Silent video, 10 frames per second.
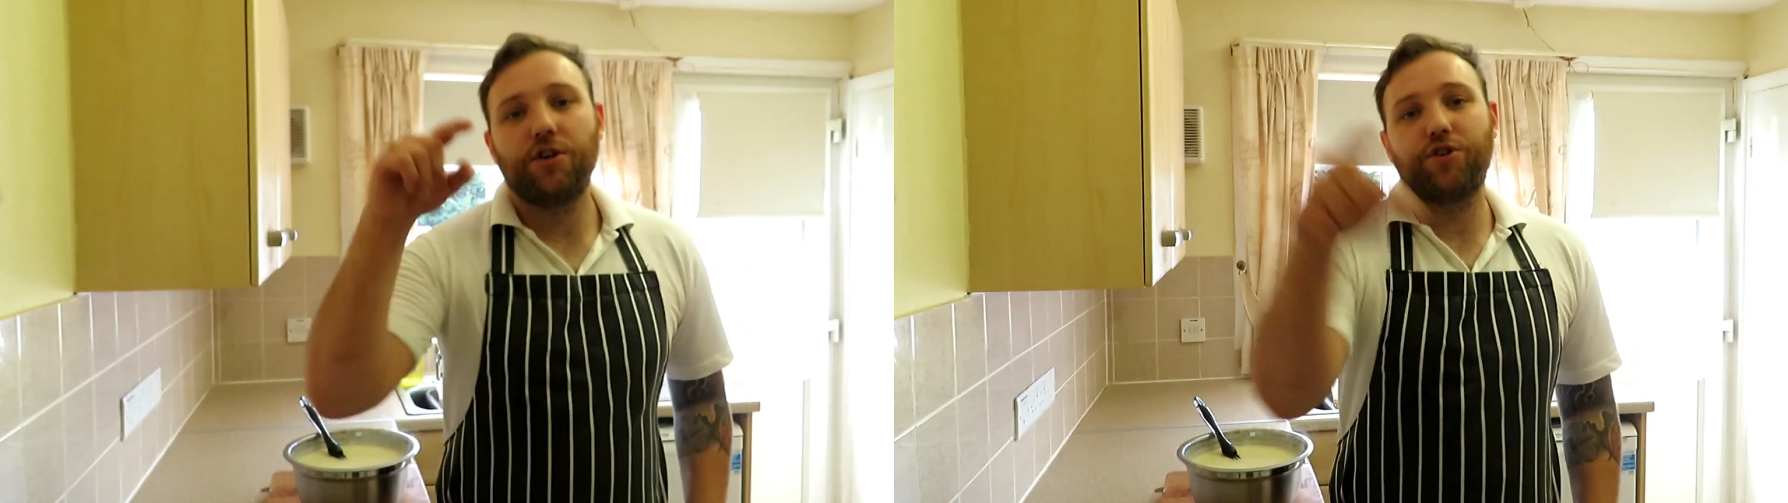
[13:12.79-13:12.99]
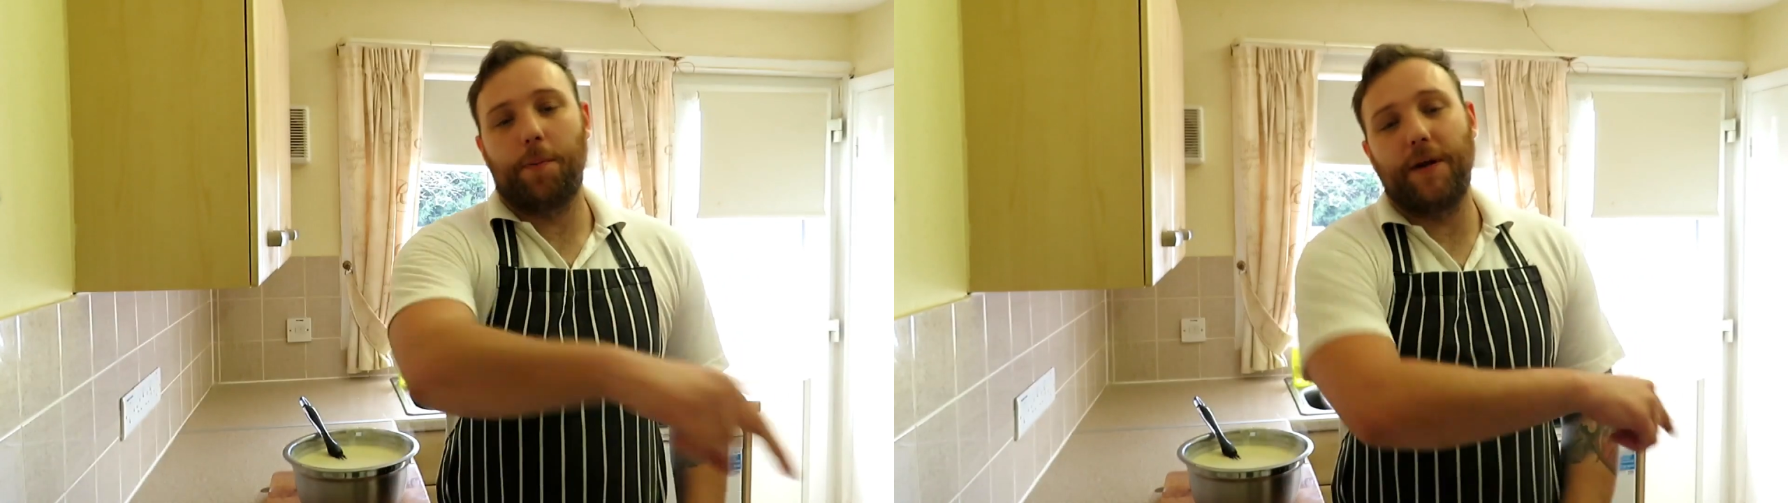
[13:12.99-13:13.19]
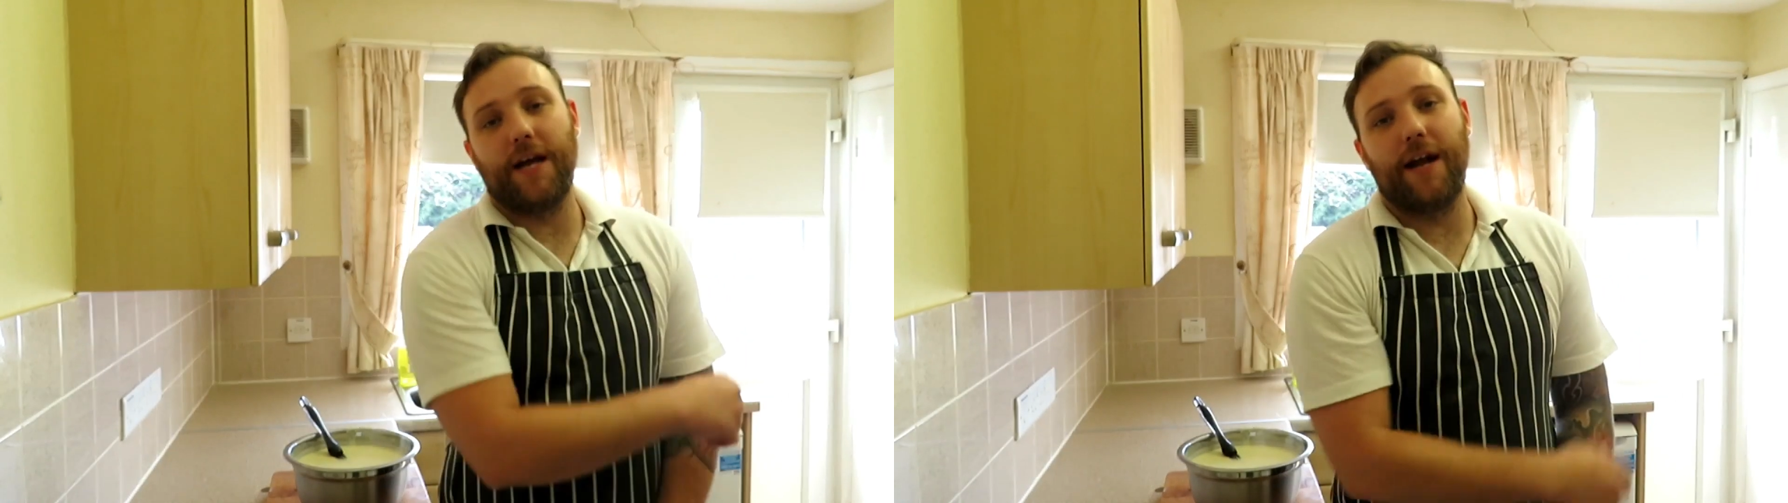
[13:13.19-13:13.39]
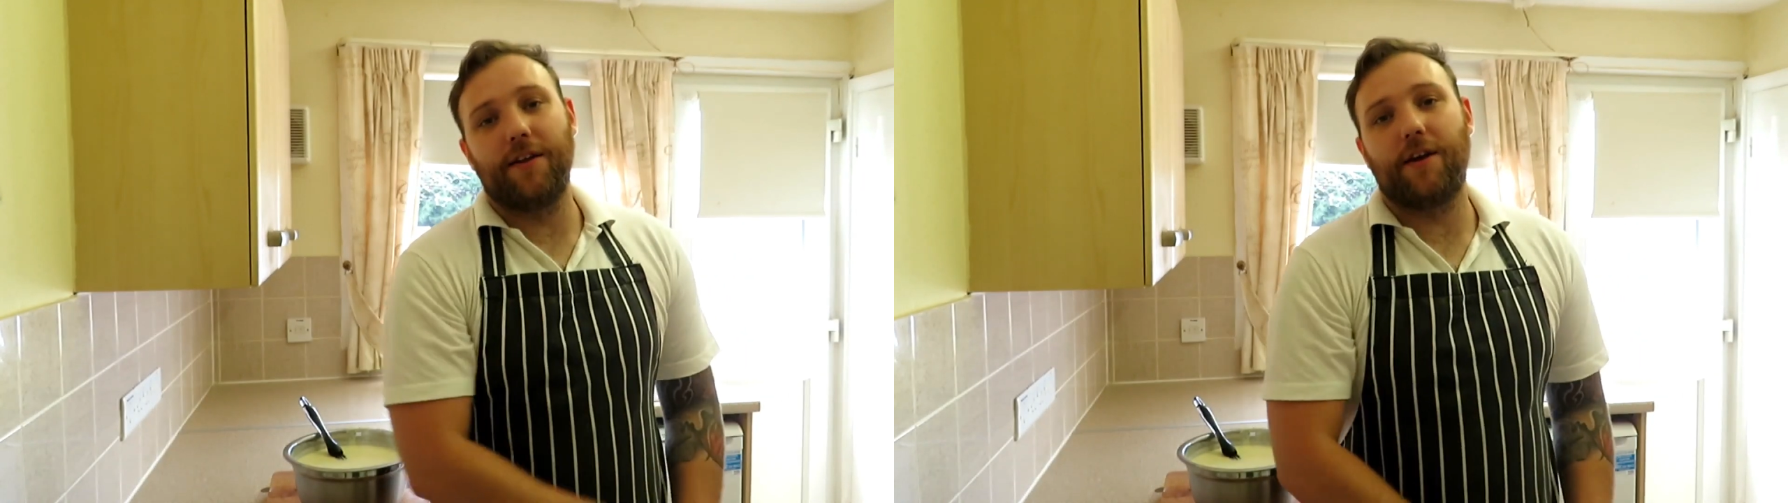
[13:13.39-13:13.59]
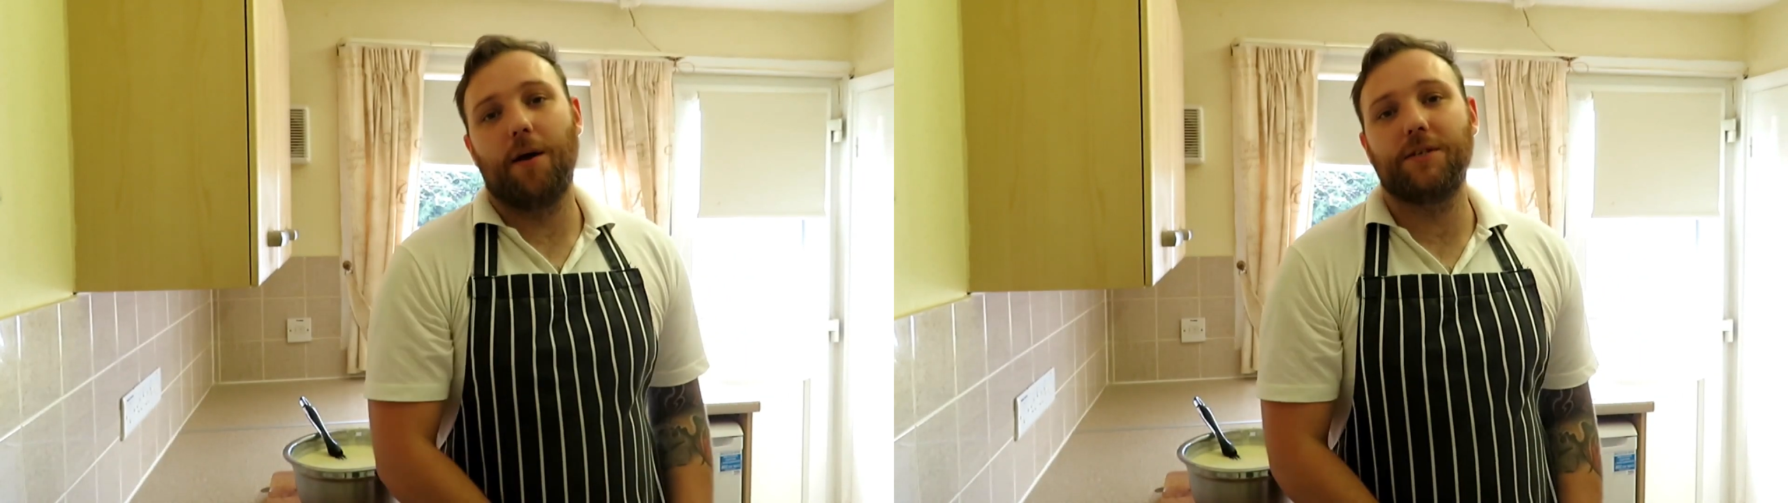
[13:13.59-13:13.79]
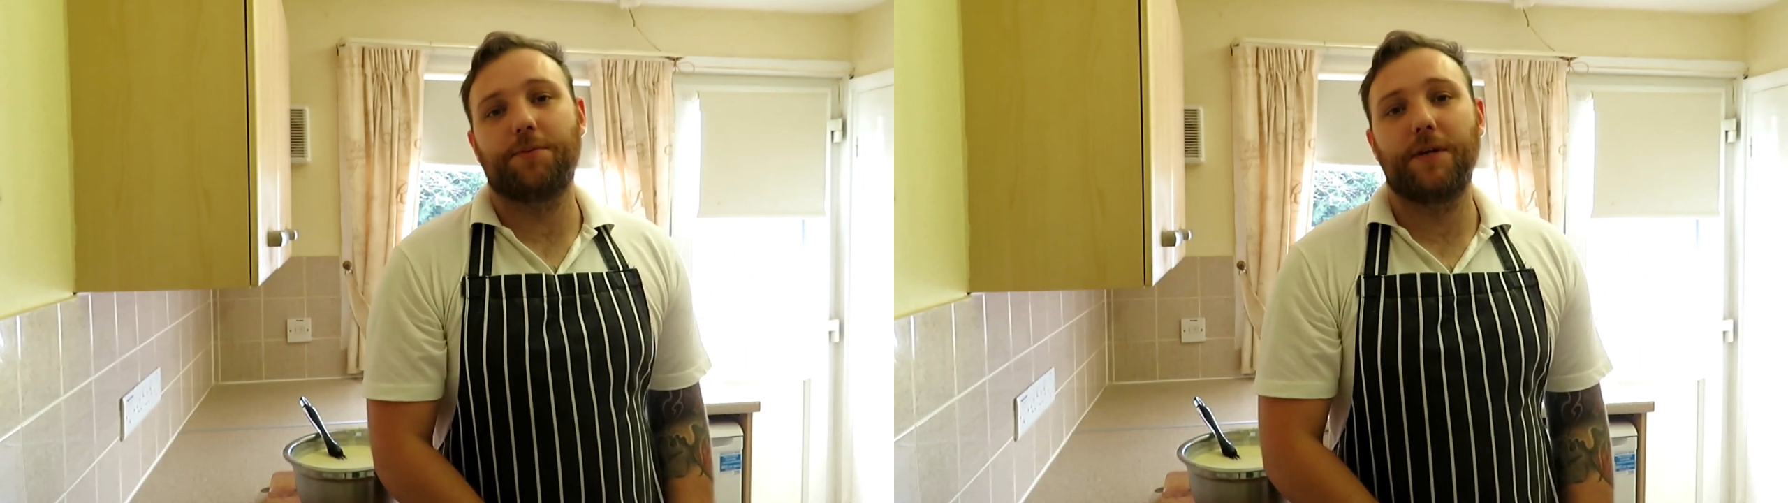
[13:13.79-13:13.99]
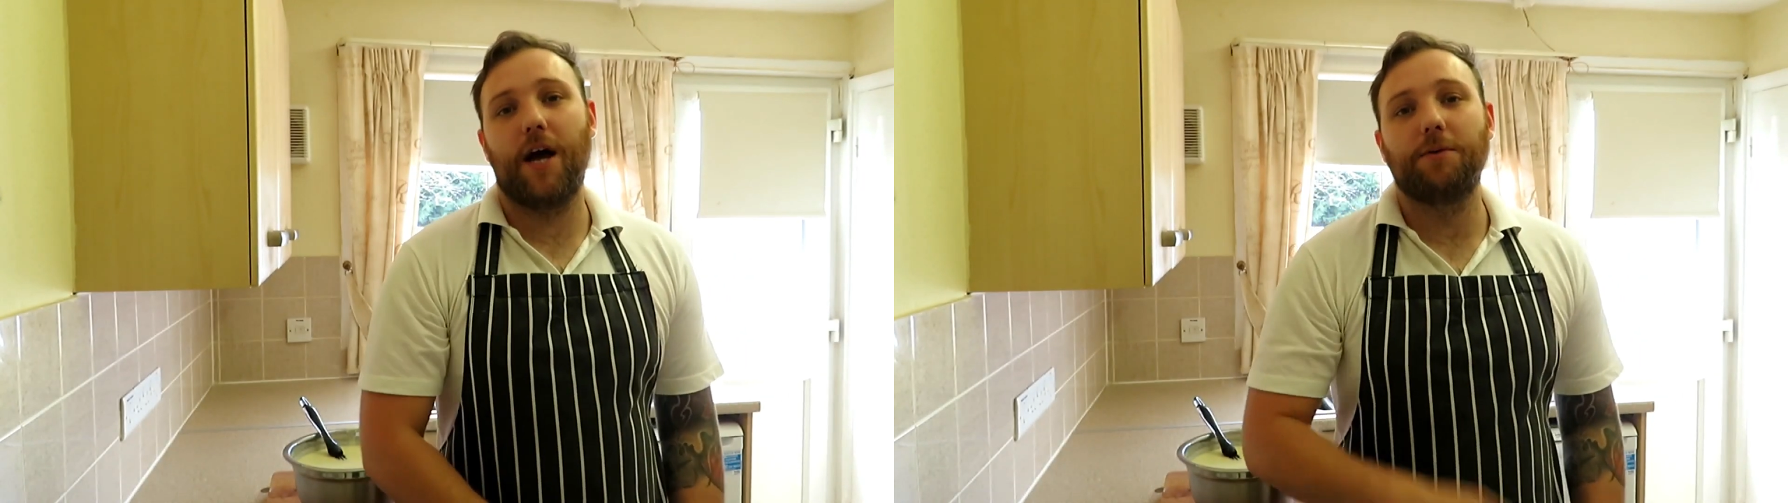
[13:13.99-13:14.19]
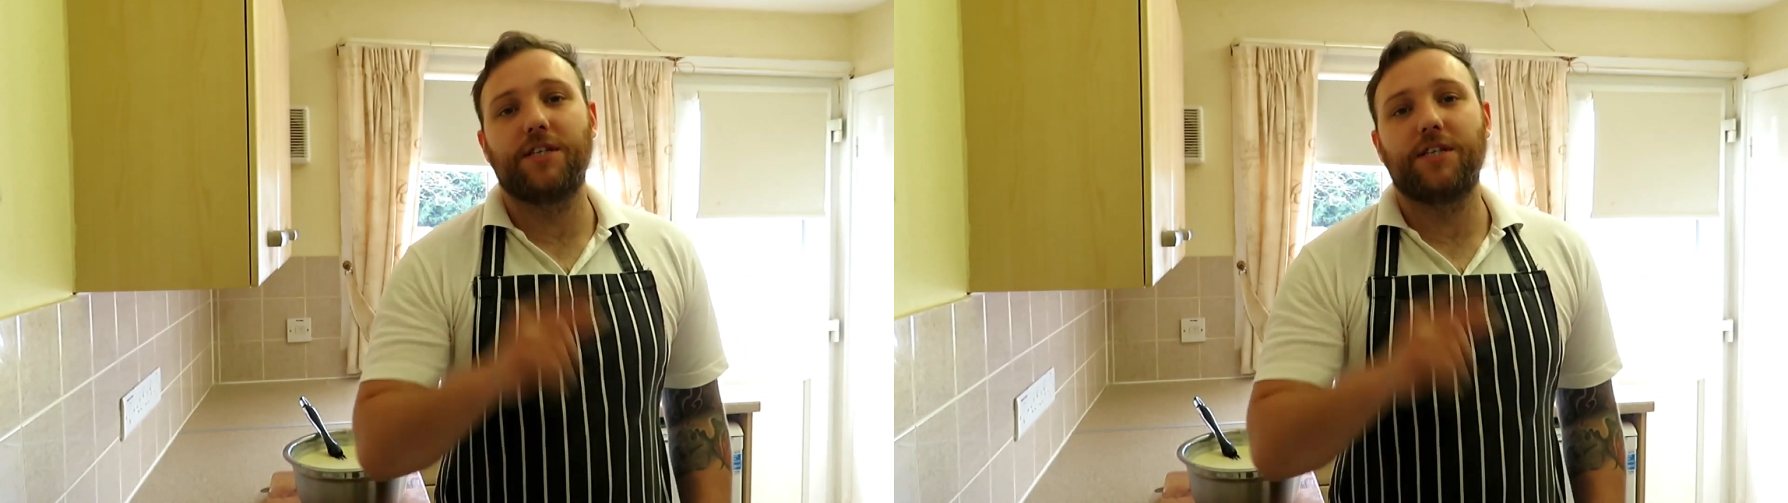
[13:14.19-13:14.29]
drop it down in the comments below.